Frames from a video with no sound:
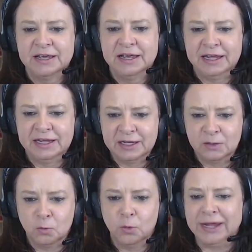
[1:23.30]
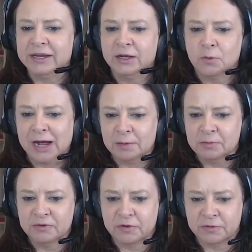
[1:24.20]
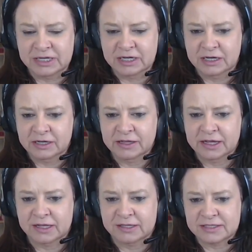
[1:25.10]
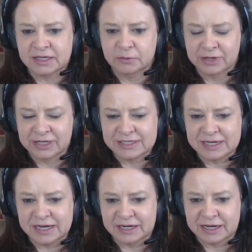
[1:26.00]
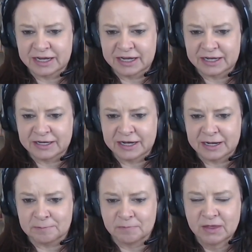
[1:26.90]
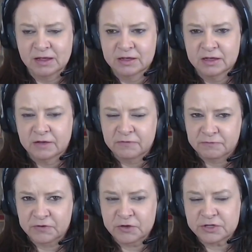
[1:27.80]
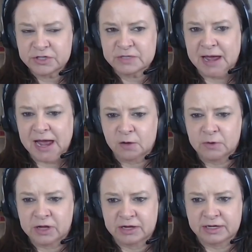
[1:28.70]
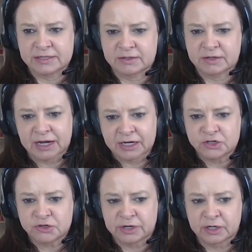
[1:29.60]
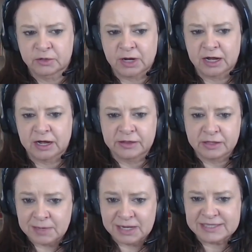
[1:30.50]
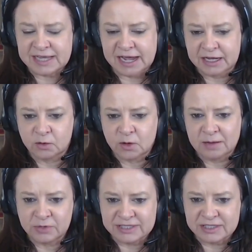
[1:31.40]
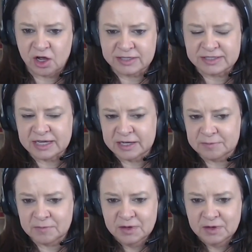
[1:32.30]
and waited a while before we did anything else in real estate. And a few years back, we kind of got intrigued on the money side. We saw some